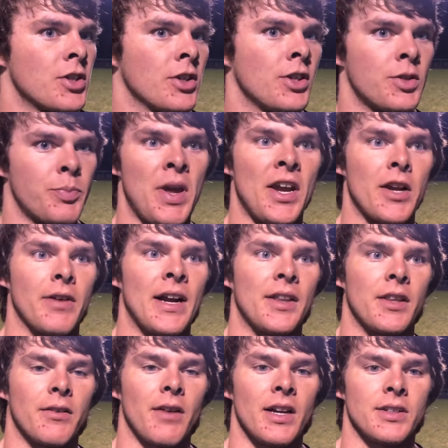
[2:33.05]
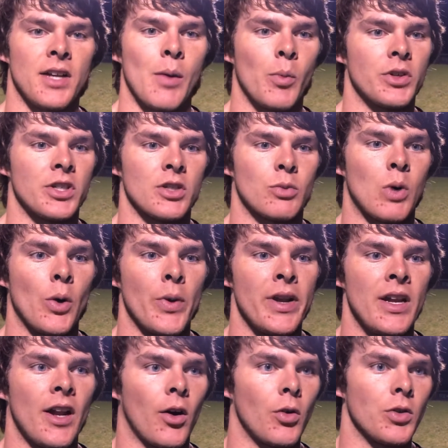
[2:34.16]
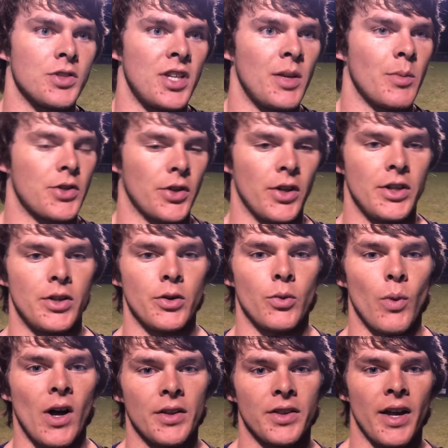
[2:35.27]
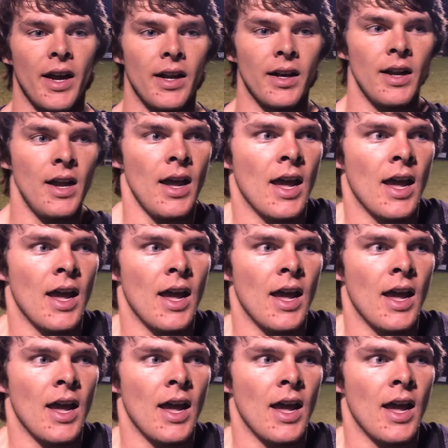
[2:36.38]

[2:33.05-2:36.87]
they're just peaking right at the right time, which is what we need. Our whole team is really doing well at that.